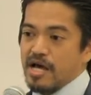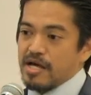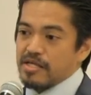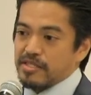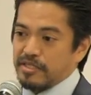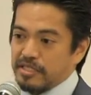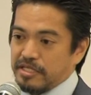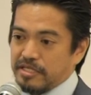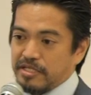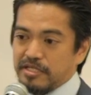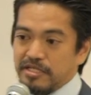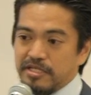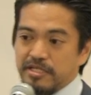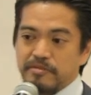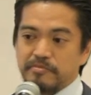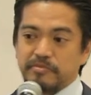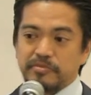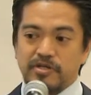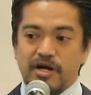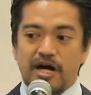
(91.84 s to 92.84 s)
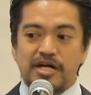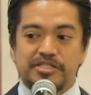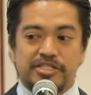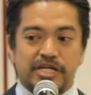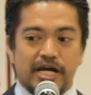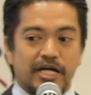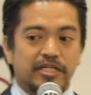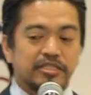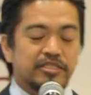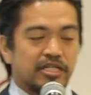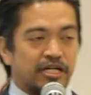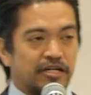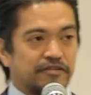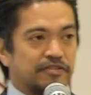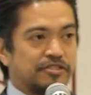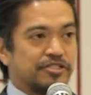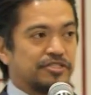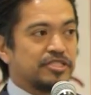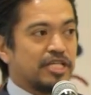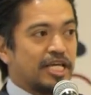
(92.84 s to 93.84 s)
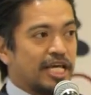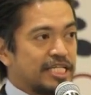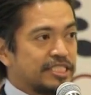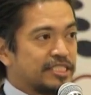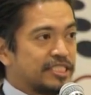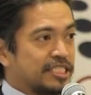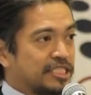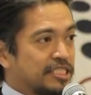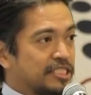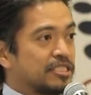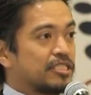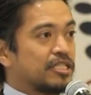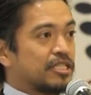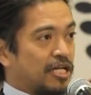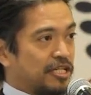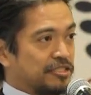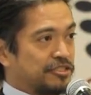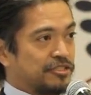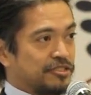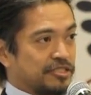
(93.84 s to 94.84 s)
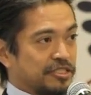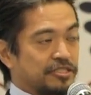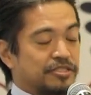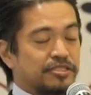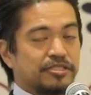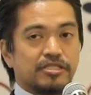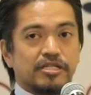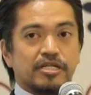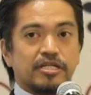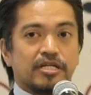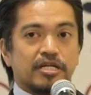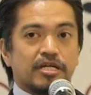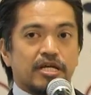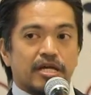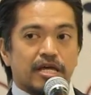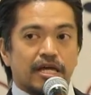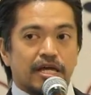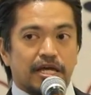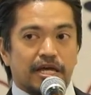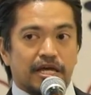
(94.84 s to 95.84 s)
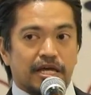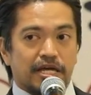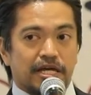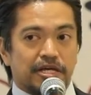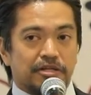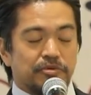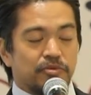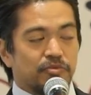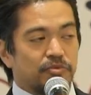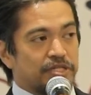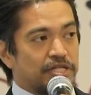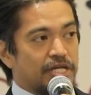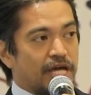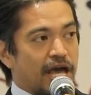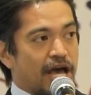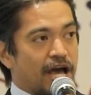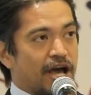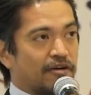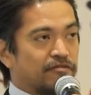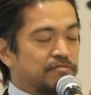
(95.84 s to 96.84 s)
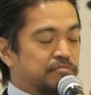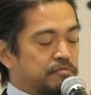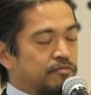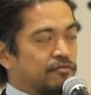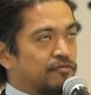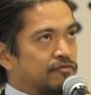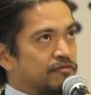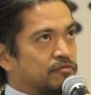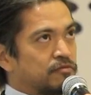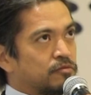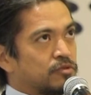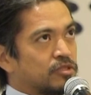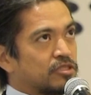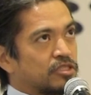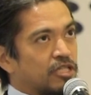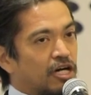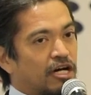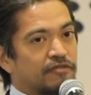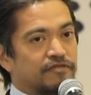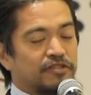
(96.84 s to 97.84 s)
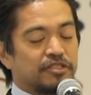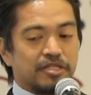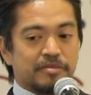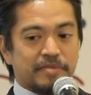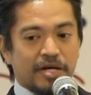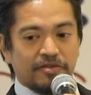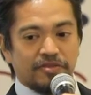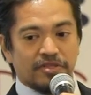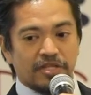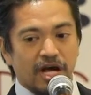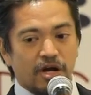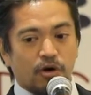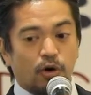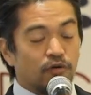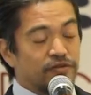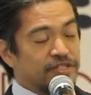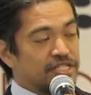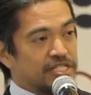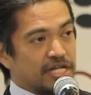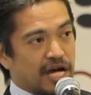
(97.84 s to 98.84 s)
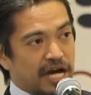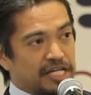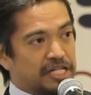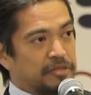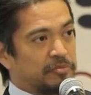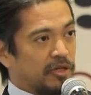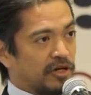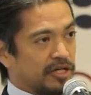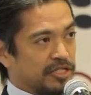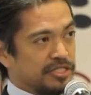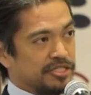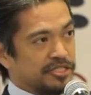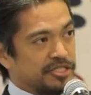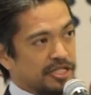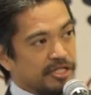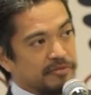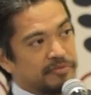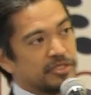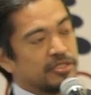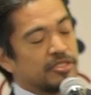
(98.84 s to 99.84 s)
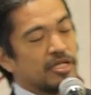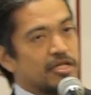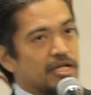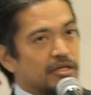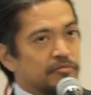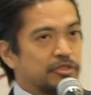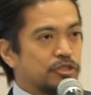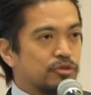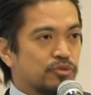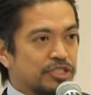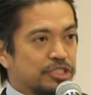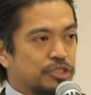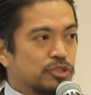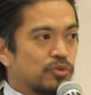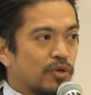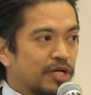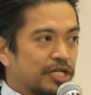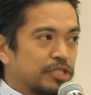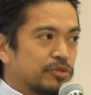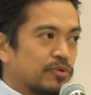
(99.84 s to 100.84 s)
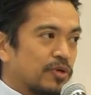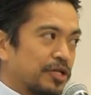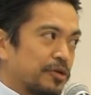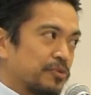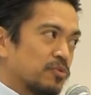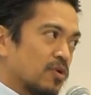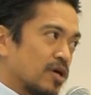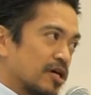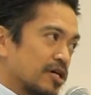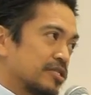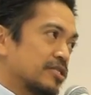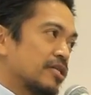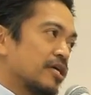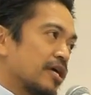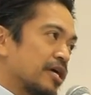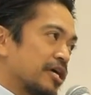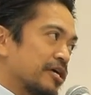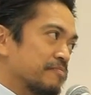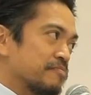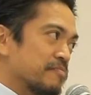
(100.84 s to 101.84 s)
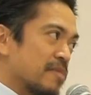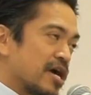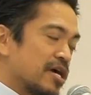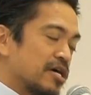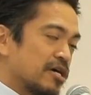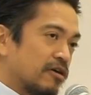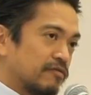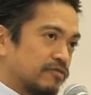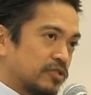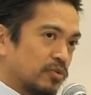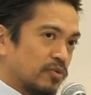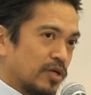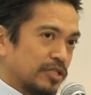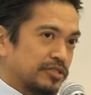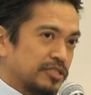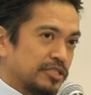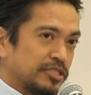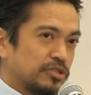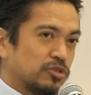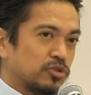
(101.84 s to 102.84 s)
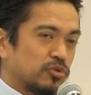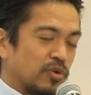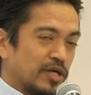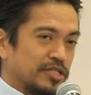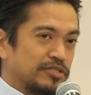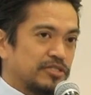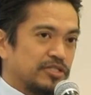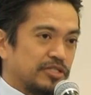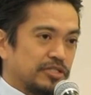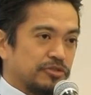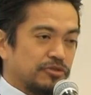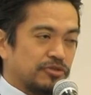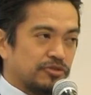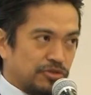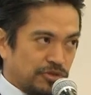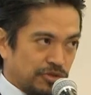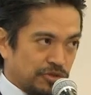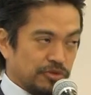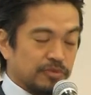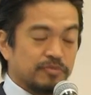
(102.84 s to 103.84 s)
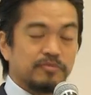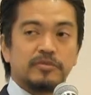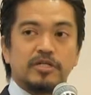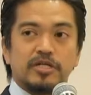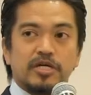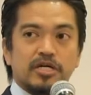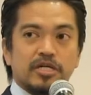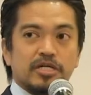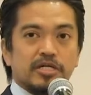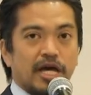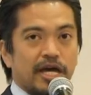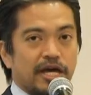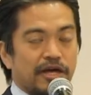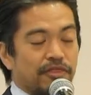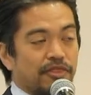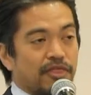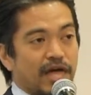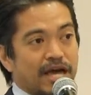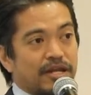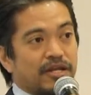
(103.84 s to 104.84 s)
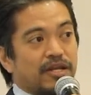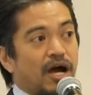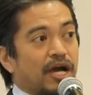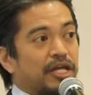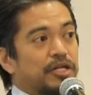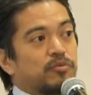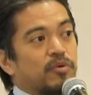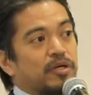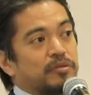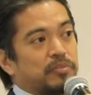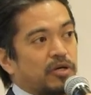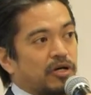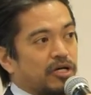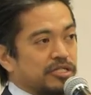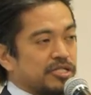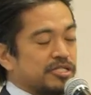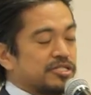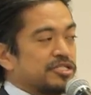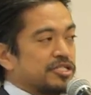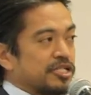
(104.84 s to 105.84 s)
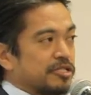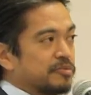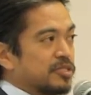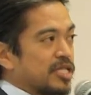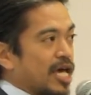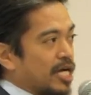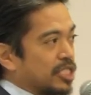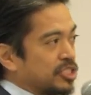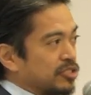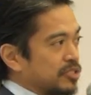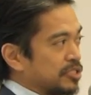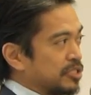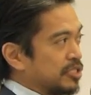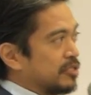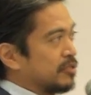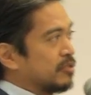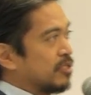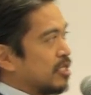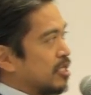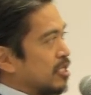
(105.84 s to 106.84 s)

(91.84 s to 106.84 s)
The project covers 18 countries, and we have covered about over 90 partnerships between 2021 and May of 2022. And that 91 partnerships actually